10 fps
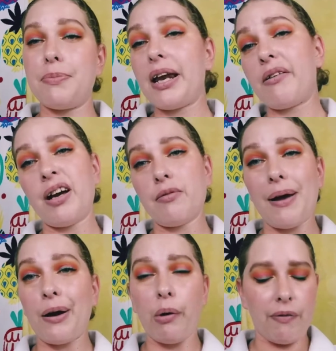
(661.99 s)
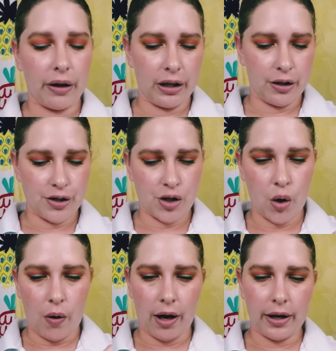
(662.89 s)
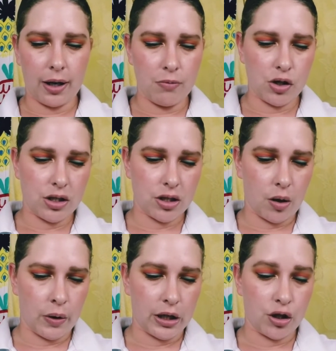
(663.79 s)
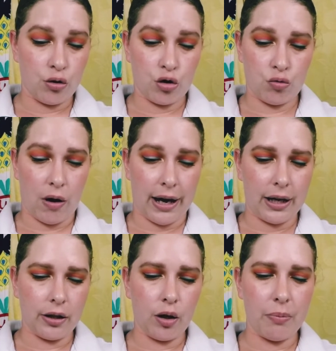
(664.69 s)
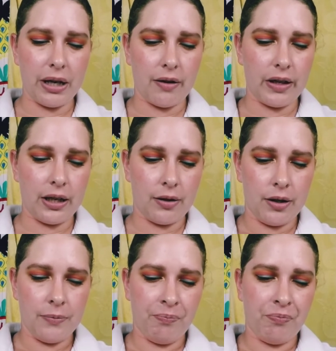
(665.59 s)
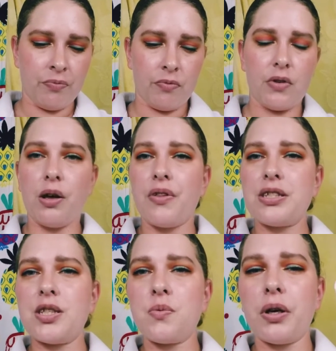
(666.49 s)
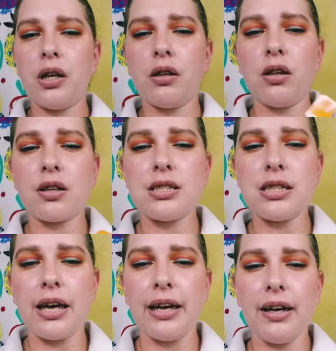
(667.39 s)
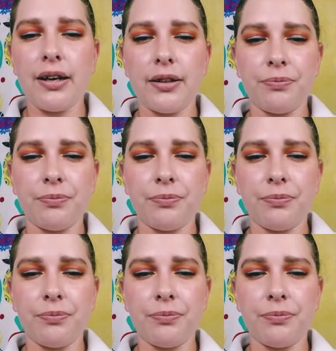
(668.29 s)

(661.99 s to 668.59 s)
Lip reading: I don't have a microwave out here, so I am just going to try a little bit of it. So this is what it looks like.